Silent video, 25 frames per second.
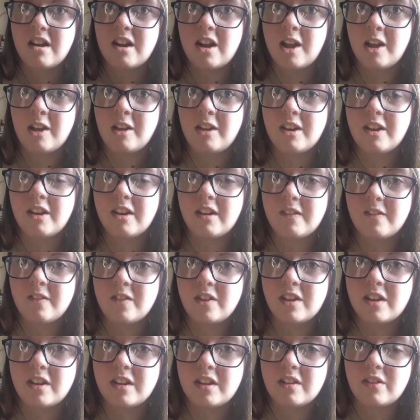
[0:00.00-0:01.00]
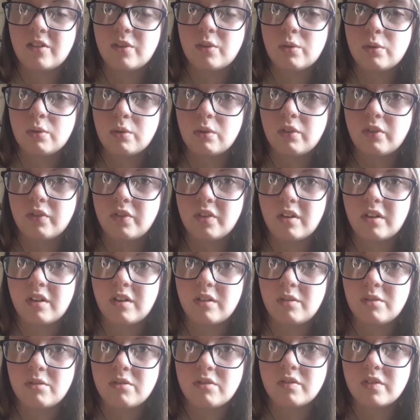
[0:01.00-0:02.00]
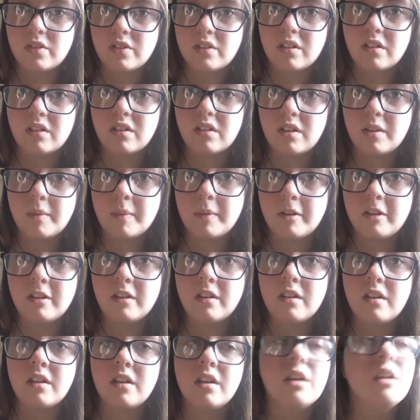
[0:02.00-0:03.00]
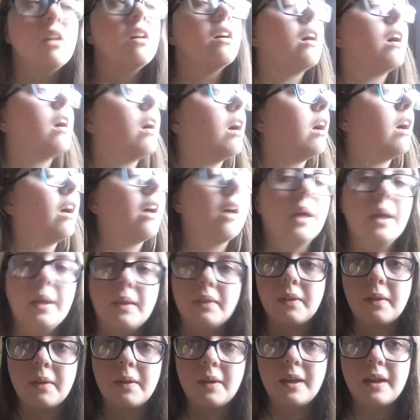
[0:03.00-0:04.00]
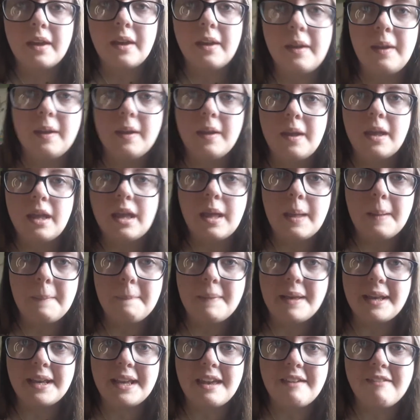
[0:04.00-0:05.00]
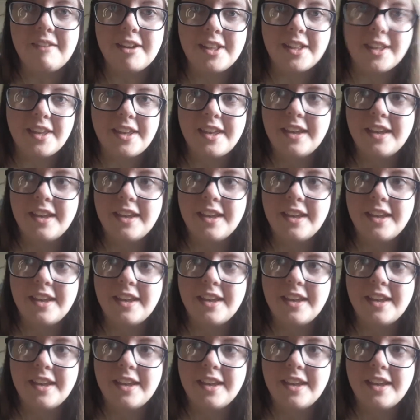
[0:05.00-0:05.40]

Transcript: I cut it so fine all the time. So yeah, I get ready.